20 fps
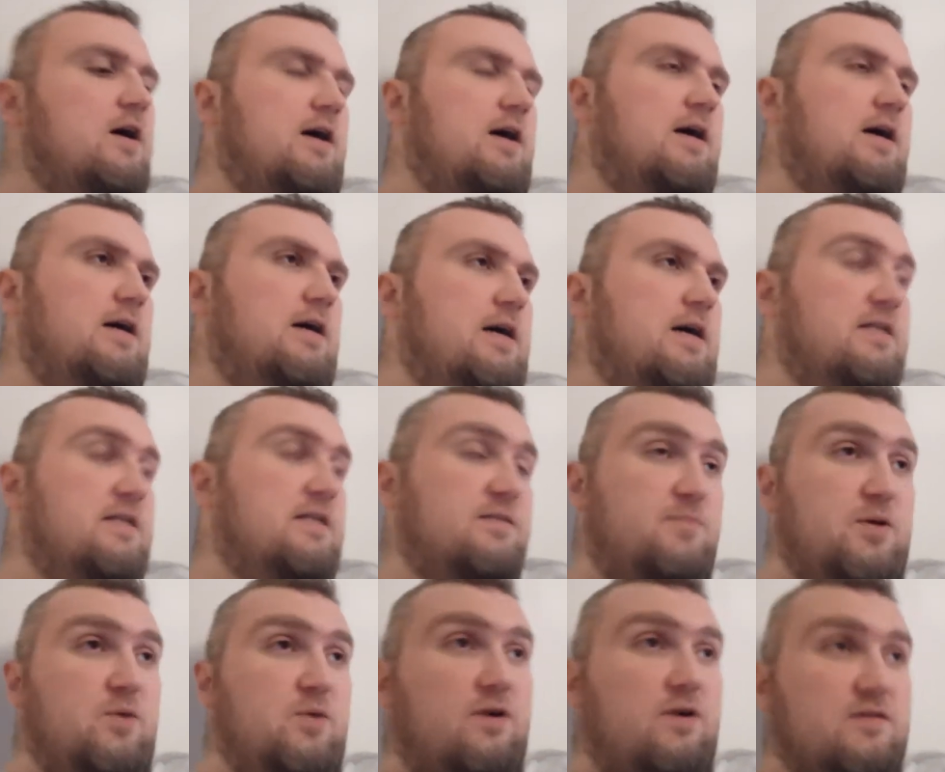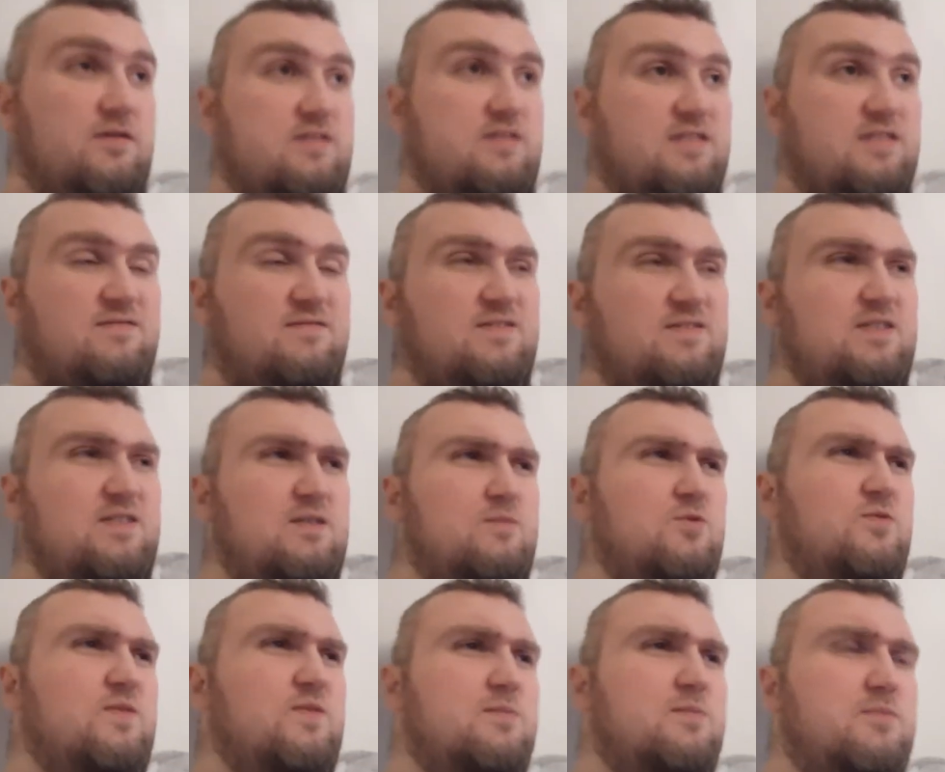Uh, it's been a while since I've seen the
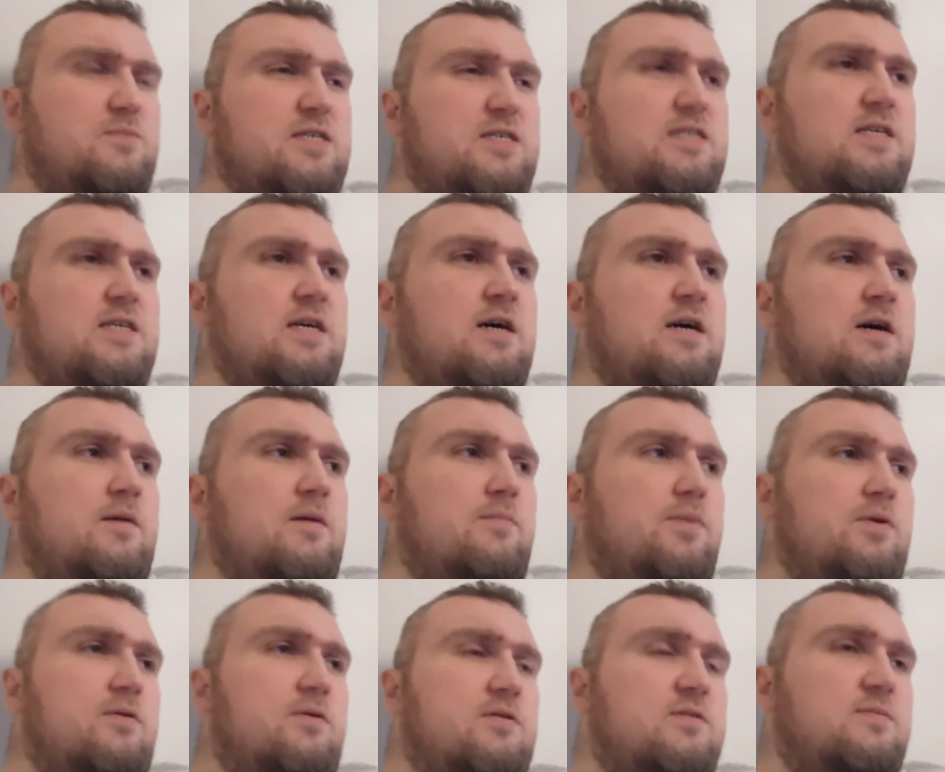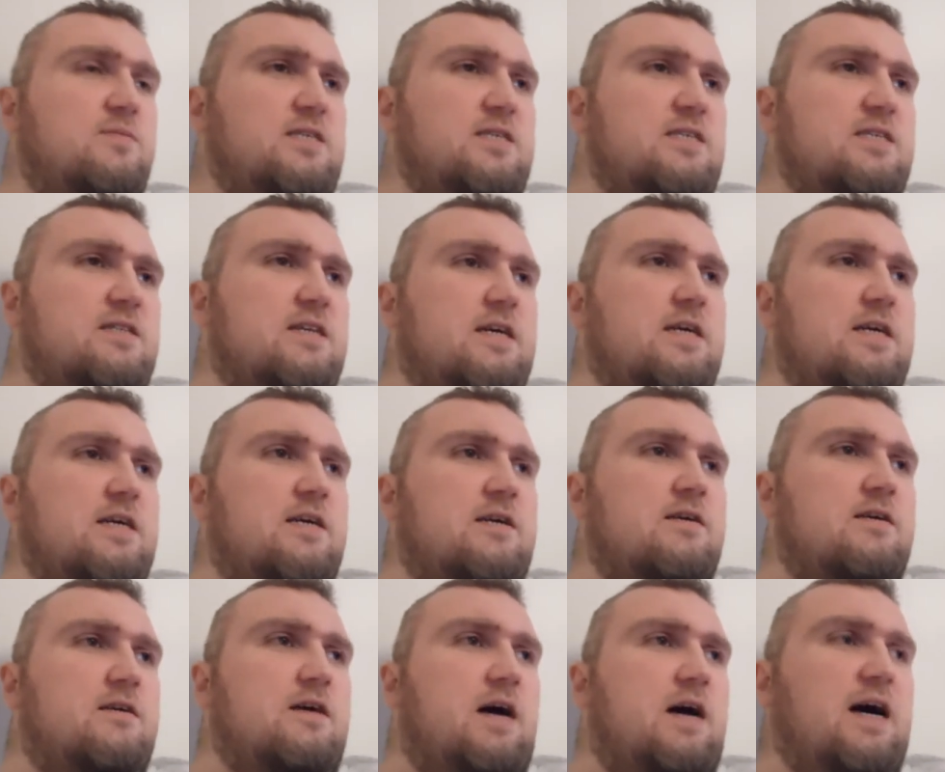movie Split, but ultimately, like
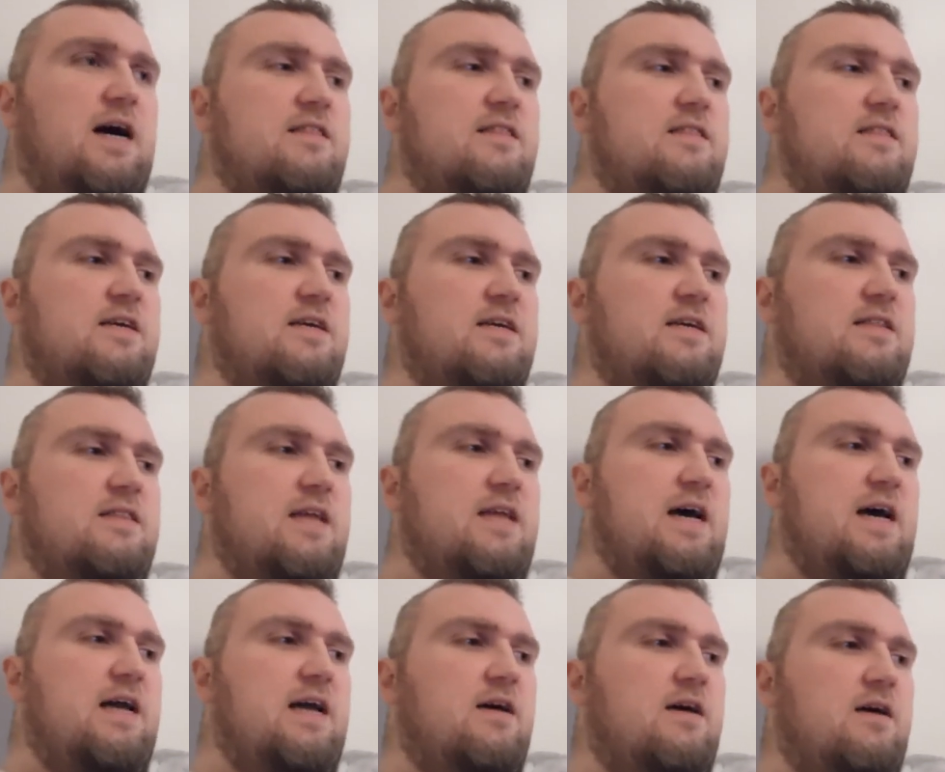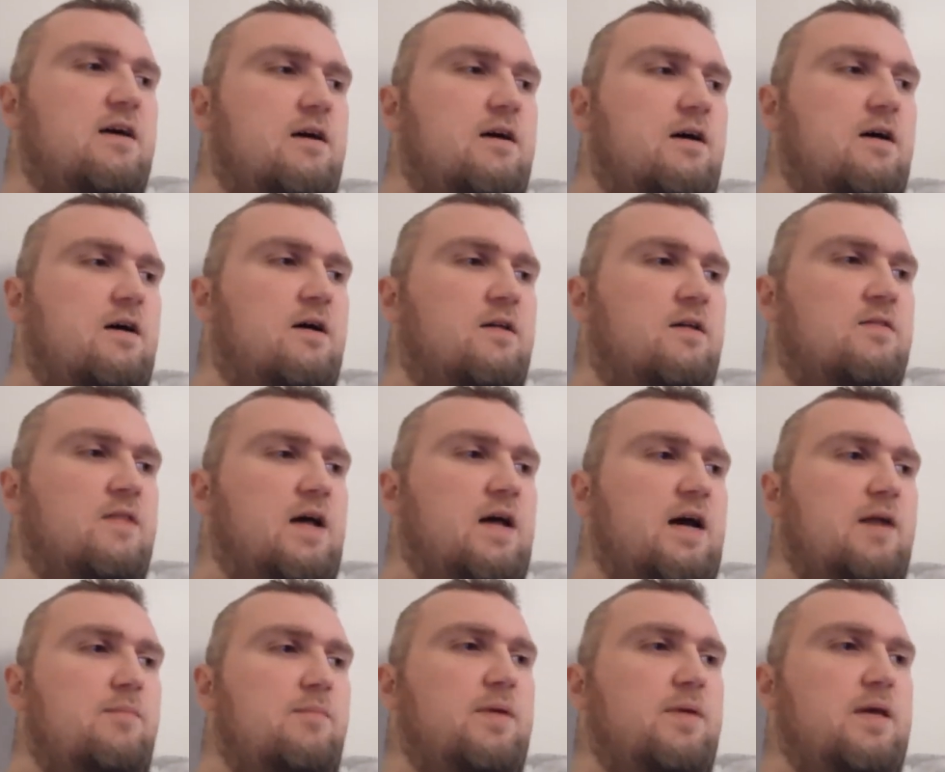I think that a
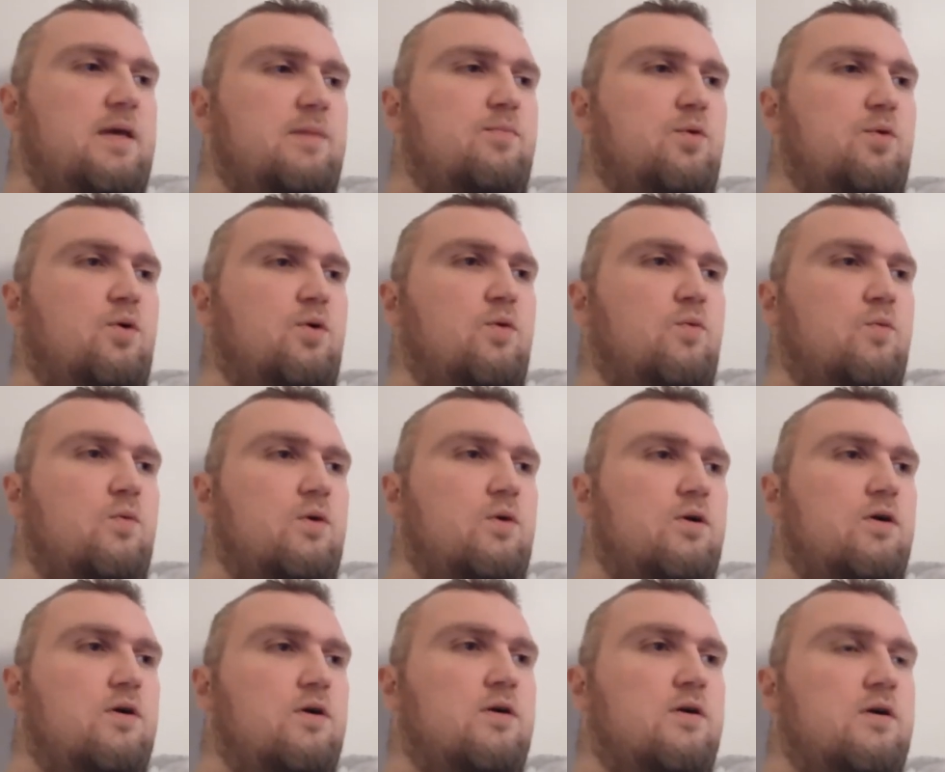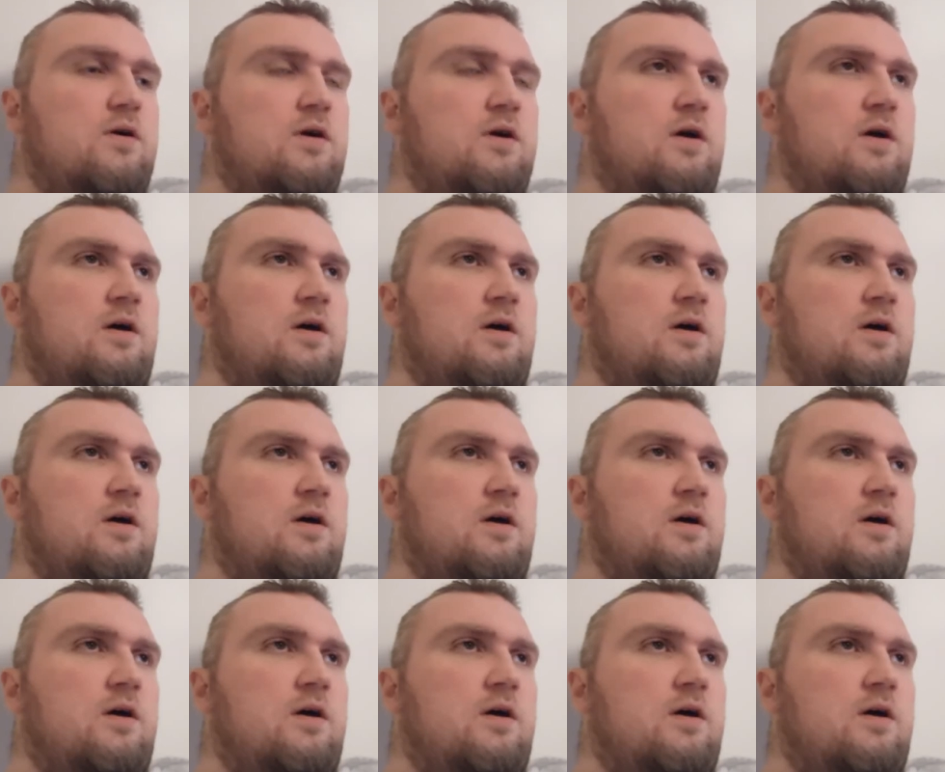lot of people were